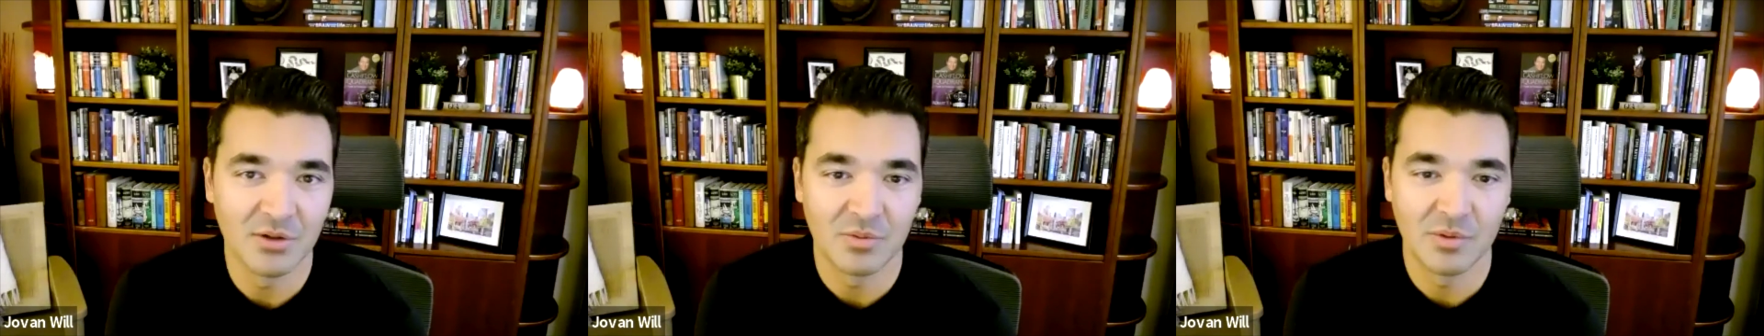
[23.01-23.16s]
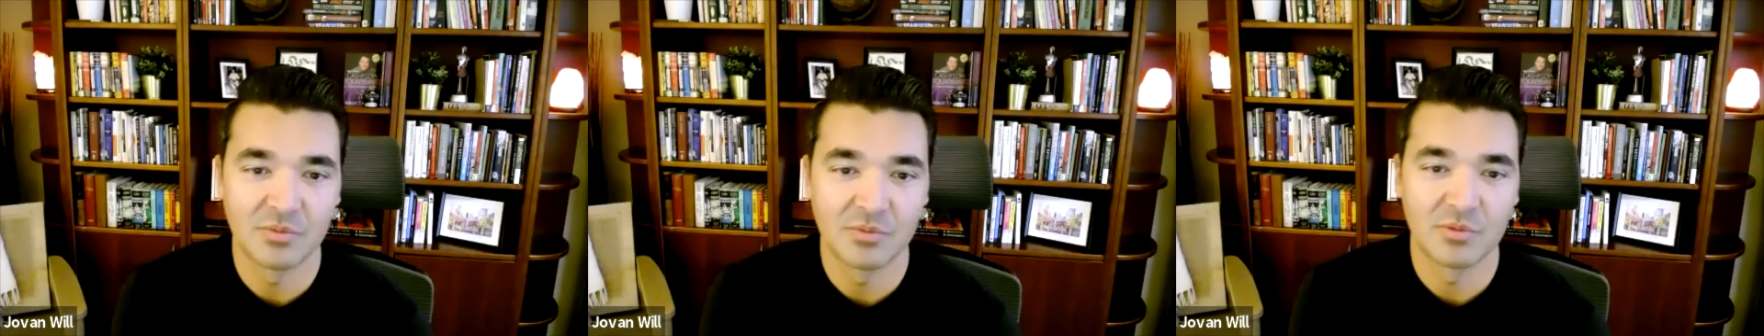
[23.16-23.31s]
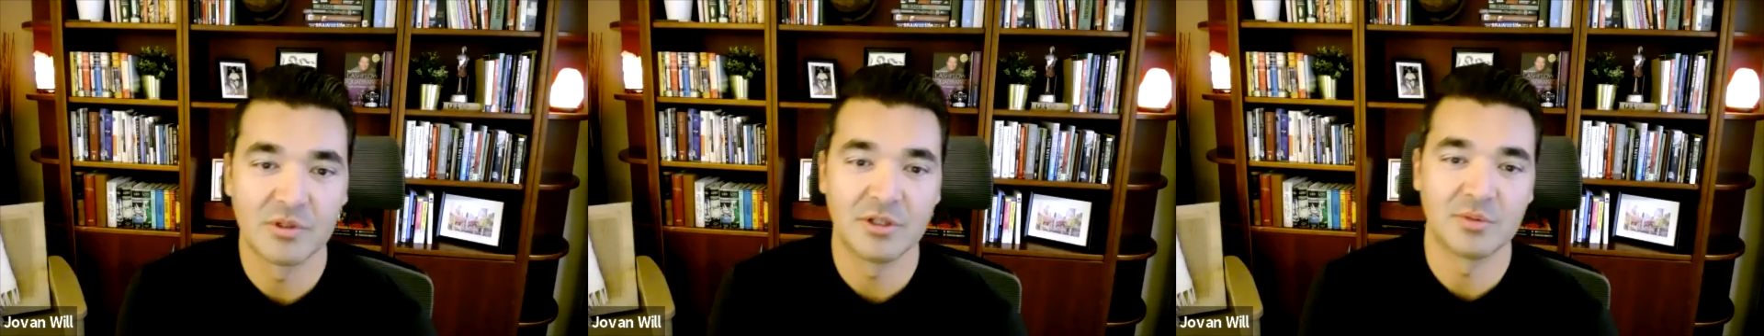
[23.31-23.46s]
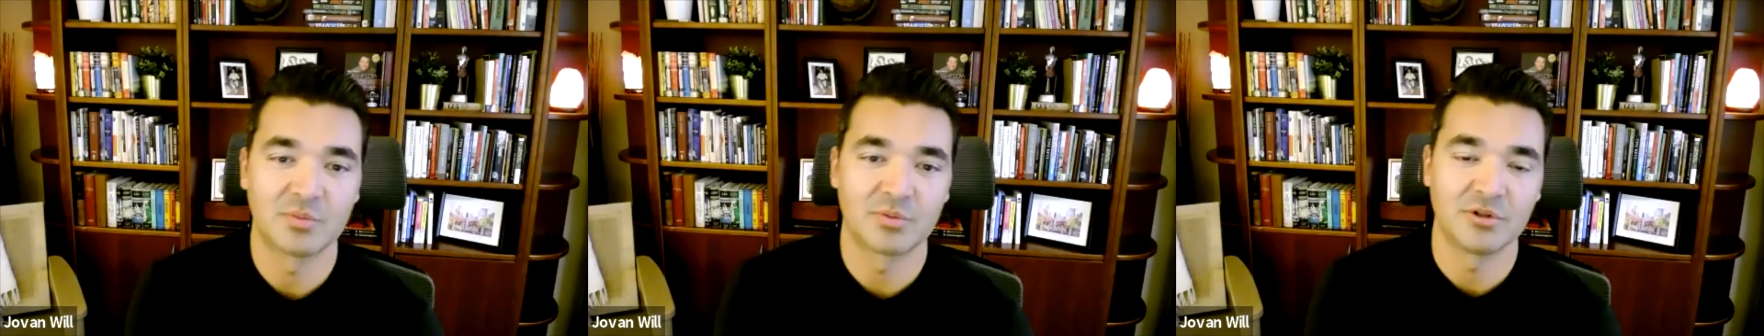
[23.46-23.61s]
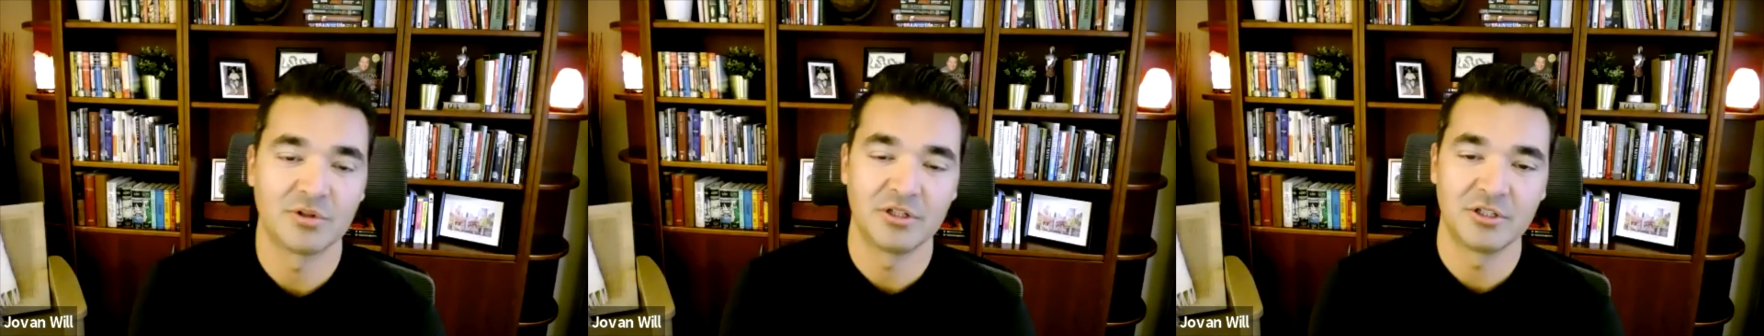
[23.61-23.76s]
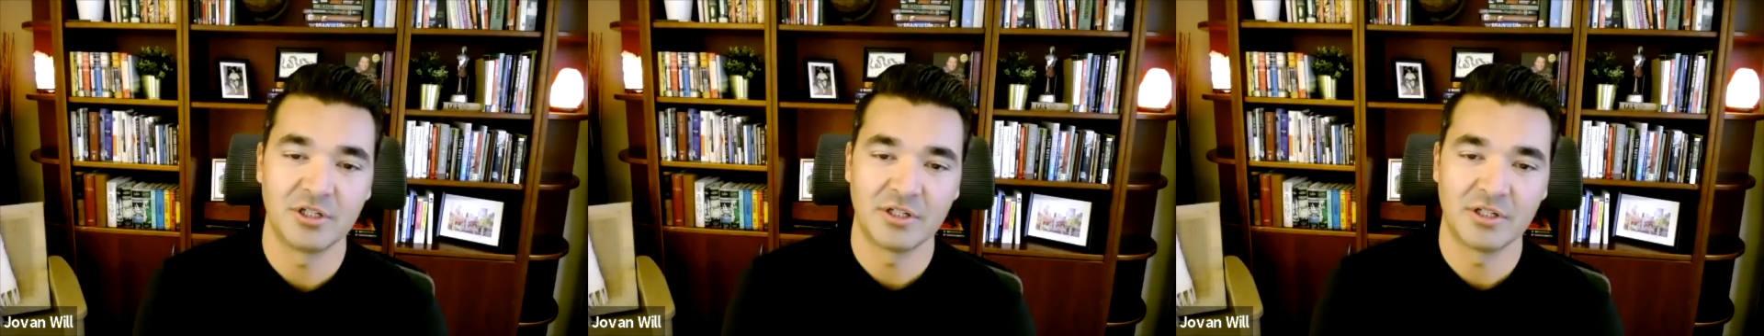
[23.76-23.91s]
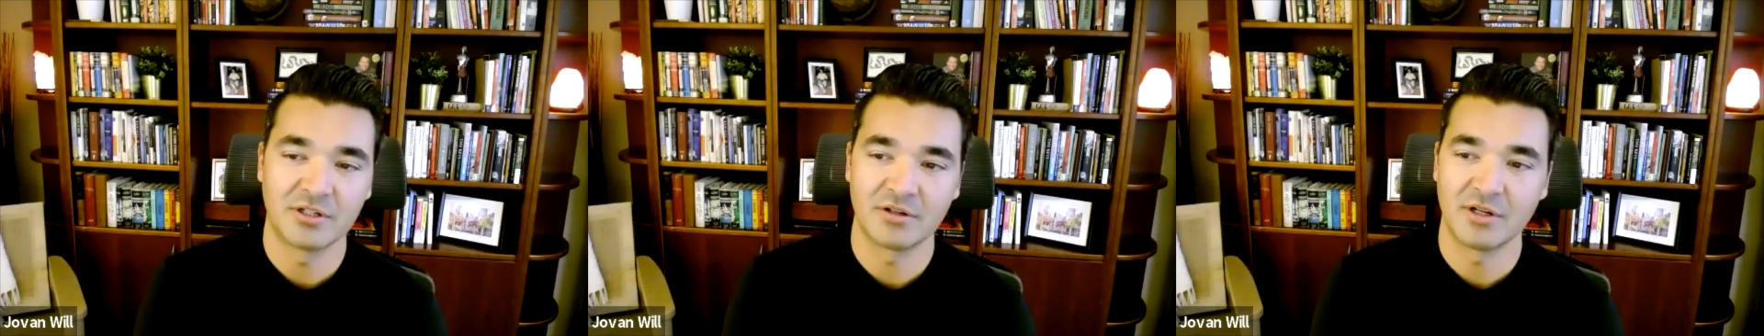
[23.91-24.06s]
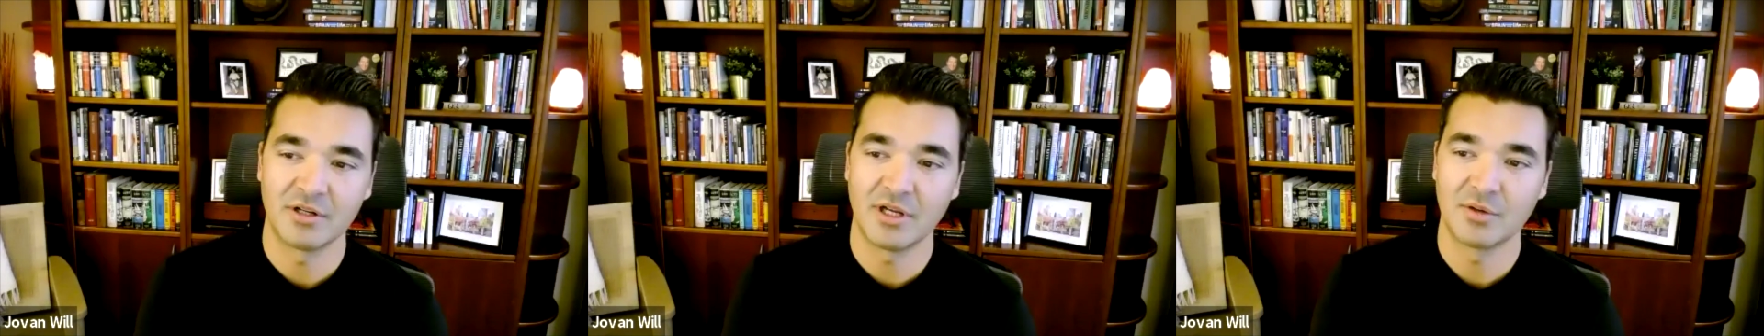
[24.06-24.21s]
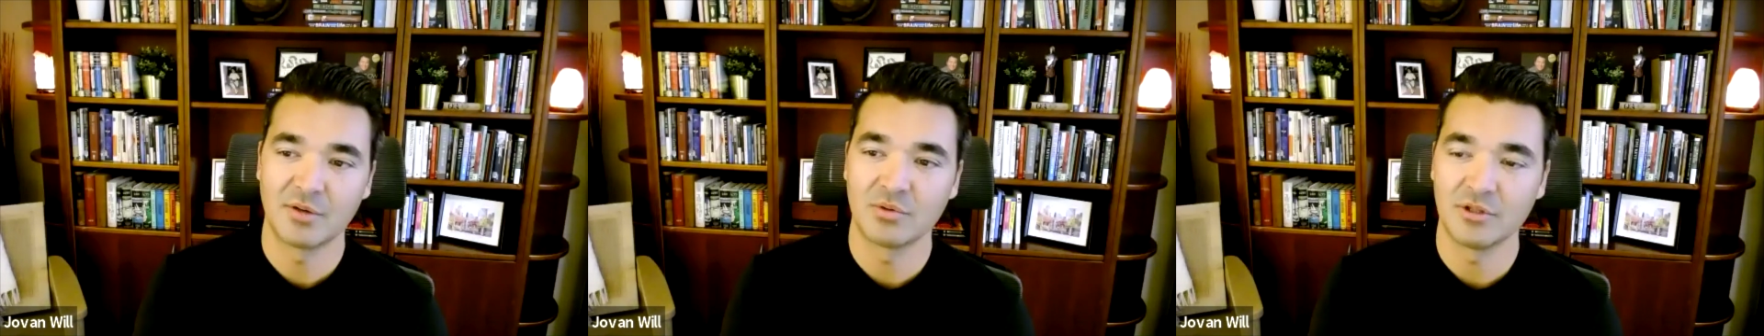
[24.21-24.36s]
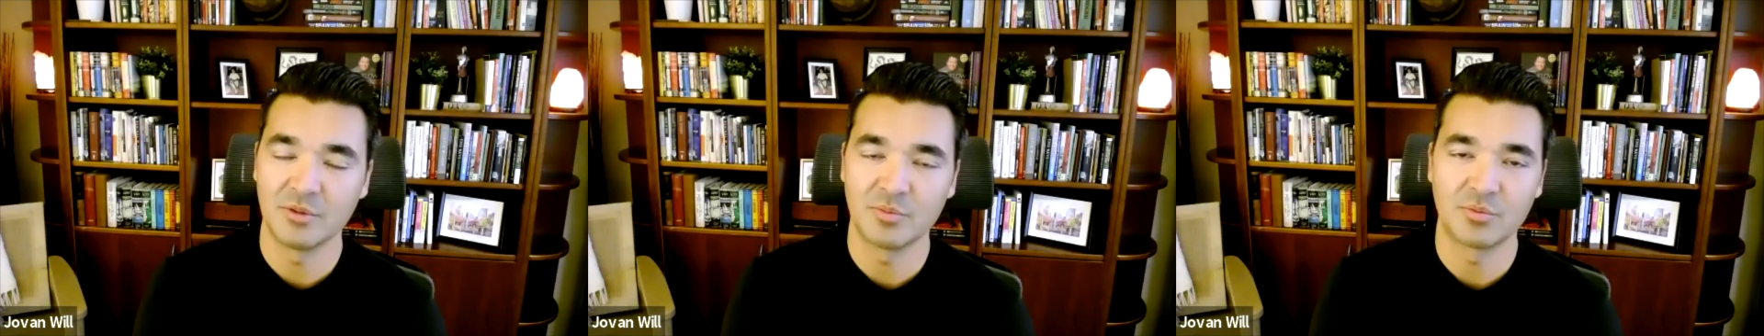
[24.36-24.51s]
We really appreciate, Terry and I
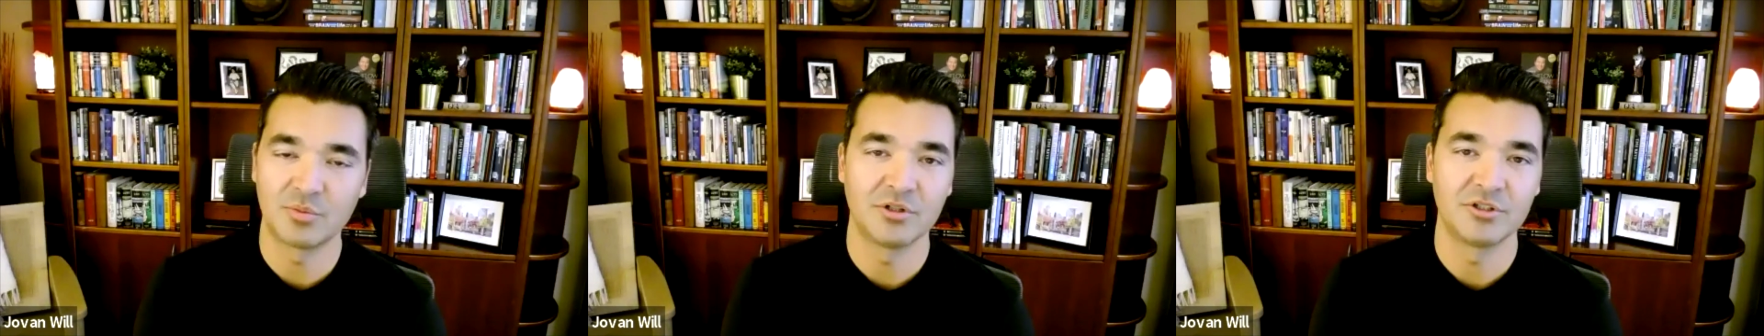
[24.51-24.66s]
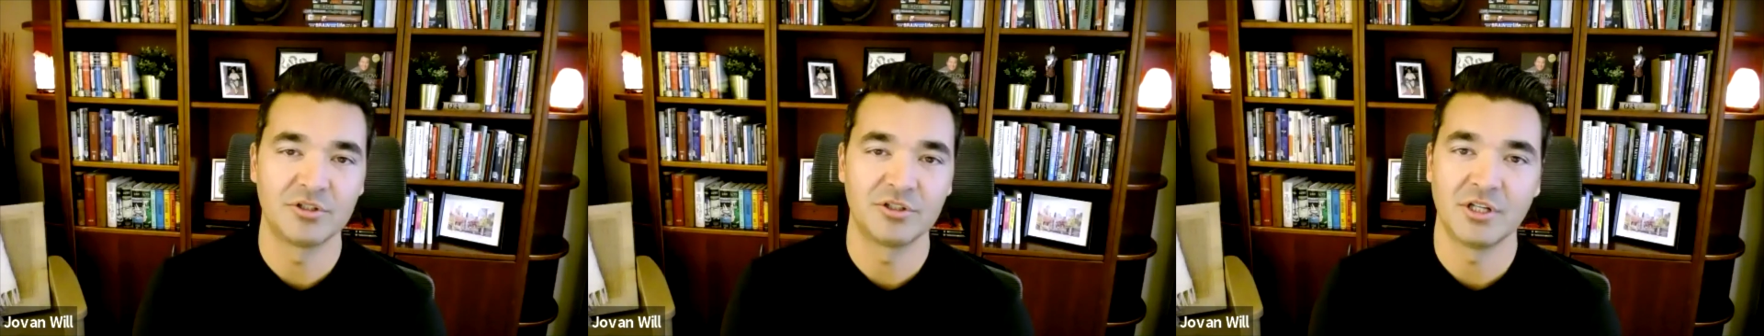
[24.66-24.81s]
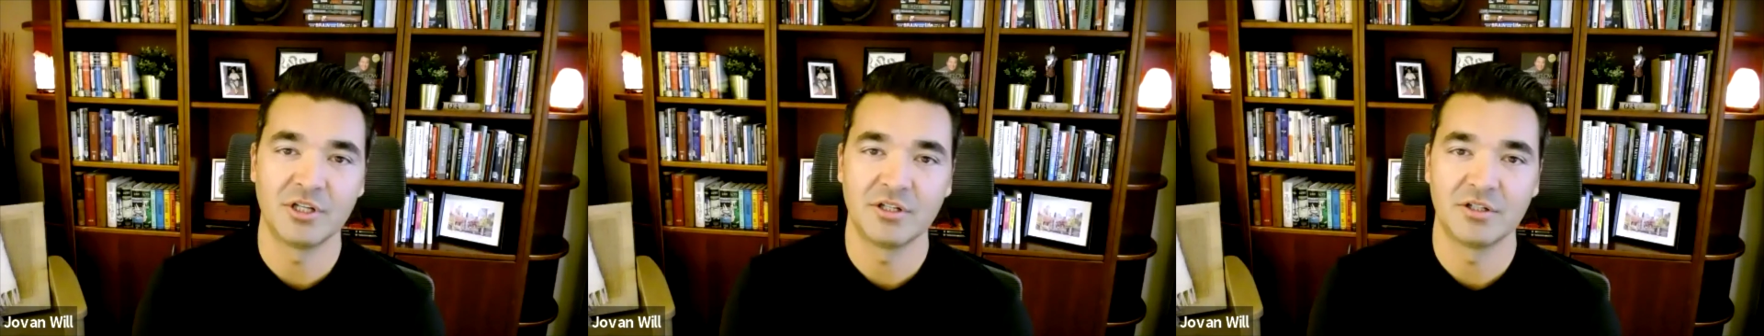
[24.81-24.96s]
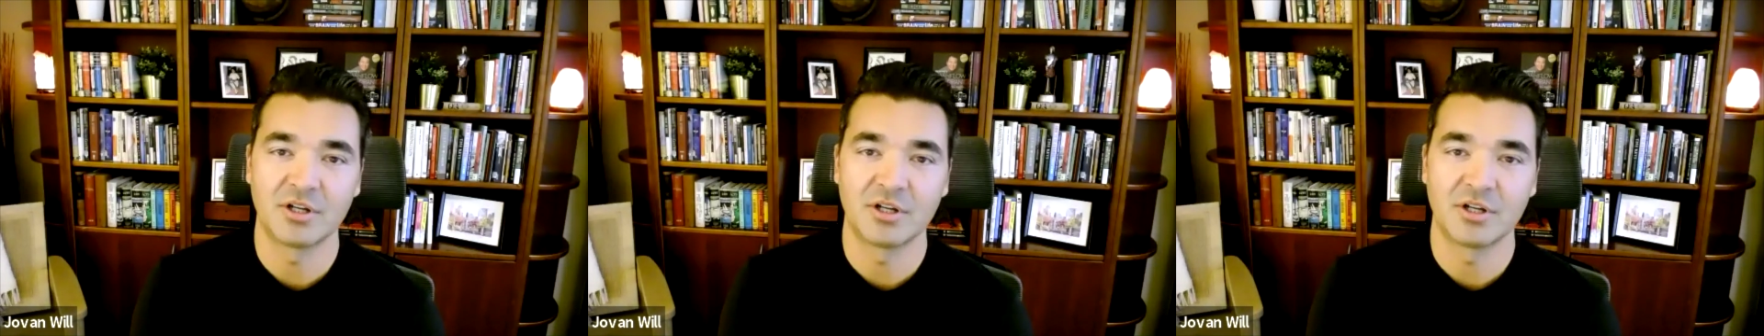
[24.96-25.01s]
really appreciate,